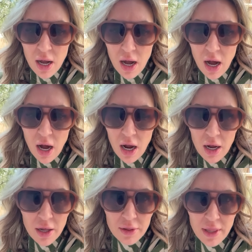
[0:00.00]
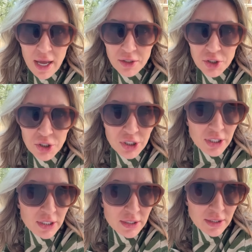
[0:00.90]
that she
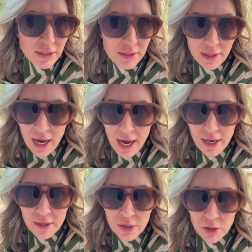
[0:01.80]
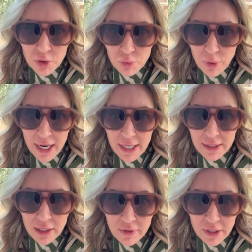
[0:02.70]
is that great
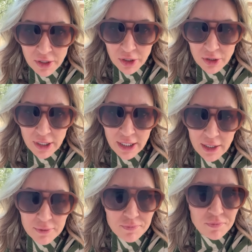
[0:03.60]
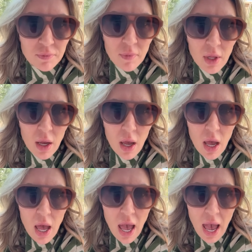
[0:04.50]
of an attorney,
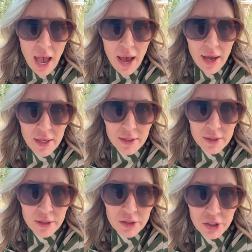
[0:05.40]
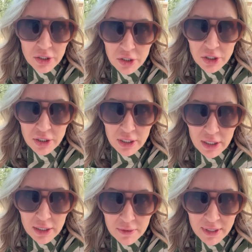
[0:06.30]
and she's just going
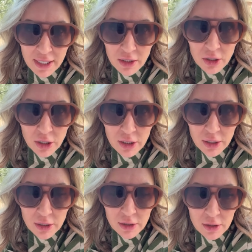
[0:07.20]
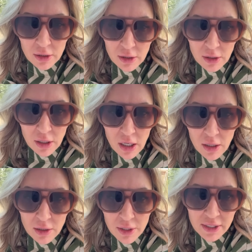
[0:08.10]
to say, look,
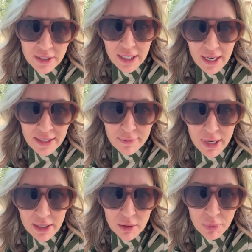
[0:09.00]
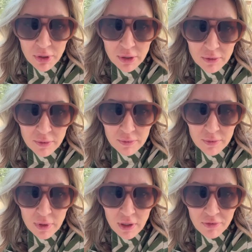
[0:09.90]
the state hasn't met their burden
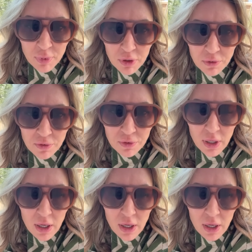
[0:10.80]
of proof,